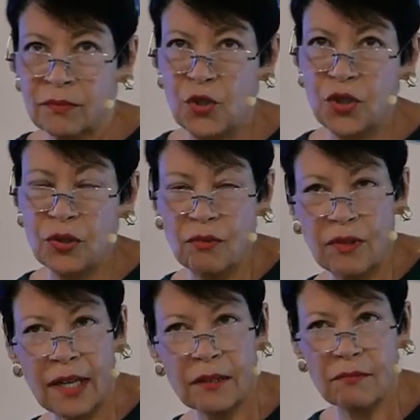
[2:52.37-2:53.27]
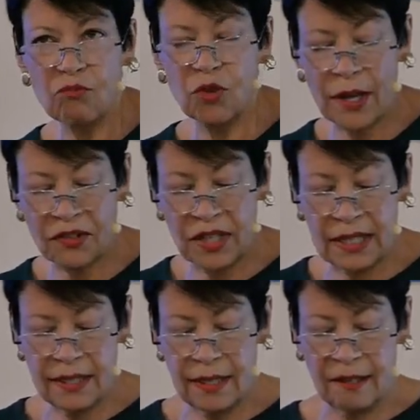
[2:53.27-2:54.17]
June
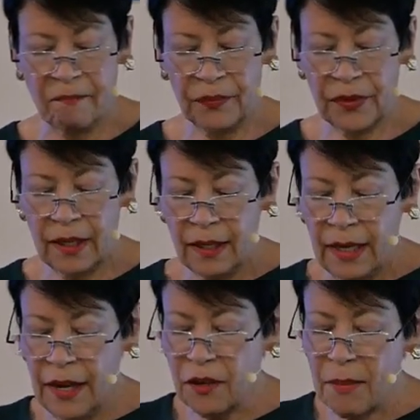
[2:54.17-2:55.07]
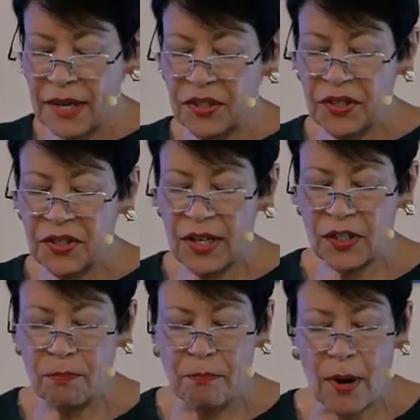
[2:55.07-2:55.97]
2018. And the message
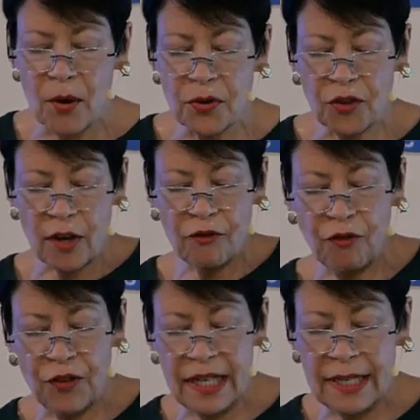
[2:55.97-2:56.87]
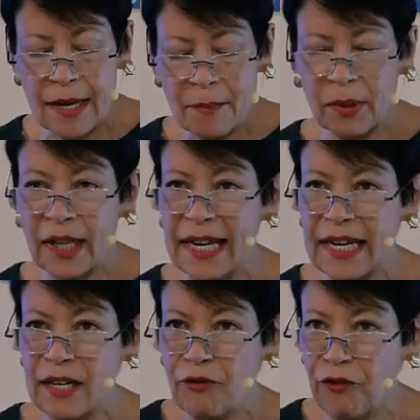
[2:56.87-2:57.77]
says, both feet
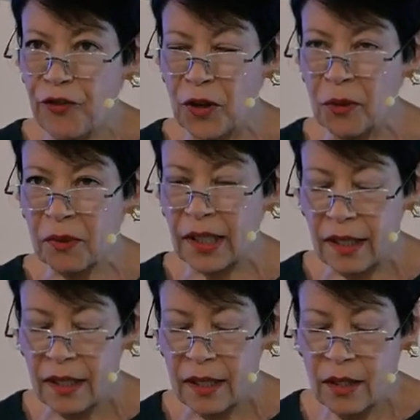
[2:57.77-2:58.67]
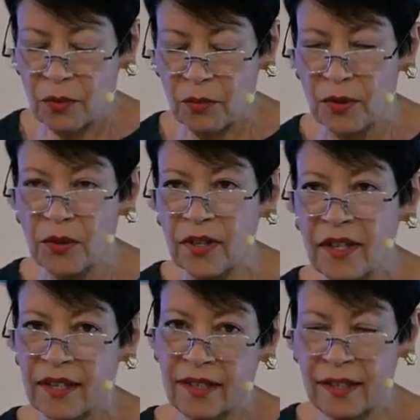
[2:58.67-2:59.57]
planted firmly, rooted
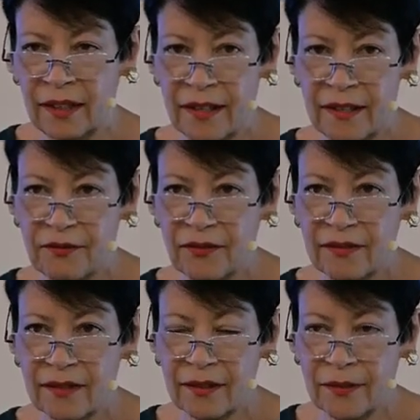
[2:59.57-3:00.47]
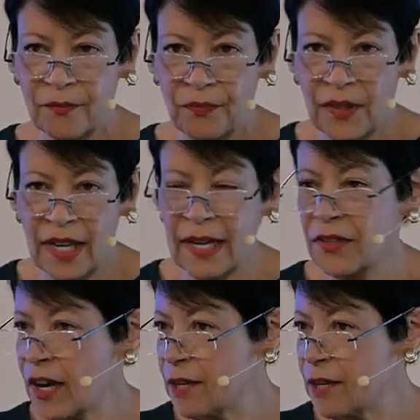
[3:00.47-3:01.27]
in love. And I thought